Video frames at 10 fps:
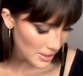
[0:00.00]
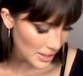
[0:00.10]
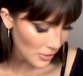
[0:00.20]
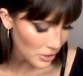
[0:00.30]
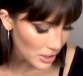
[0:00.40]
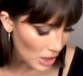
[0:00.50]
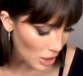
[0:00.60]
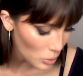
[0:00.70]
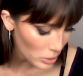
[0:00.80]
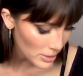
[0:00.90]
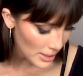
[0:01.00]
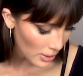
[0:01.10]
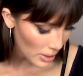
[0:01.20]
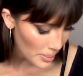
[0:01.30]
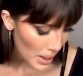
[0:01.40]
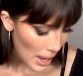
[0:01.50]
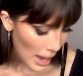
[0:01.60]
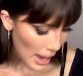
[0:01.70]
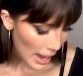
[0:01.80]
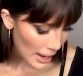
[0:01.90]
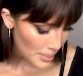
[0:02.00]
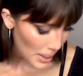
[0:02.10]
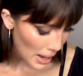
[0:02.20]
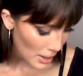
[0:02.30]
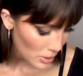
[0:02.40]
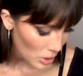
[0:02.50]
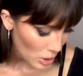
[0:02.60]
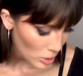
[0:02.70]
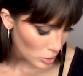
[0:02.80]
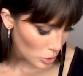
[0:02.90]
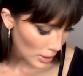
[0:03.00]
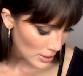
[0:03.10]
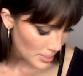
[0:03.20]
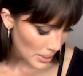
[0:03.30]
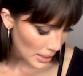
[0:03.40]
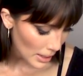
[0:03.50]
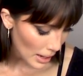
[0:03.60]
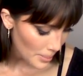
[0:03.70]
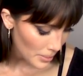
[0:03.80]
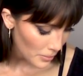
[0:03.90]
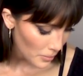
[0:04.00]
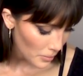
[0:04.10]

It's definitely not cool to tell him, hey man, who trusts me and I've been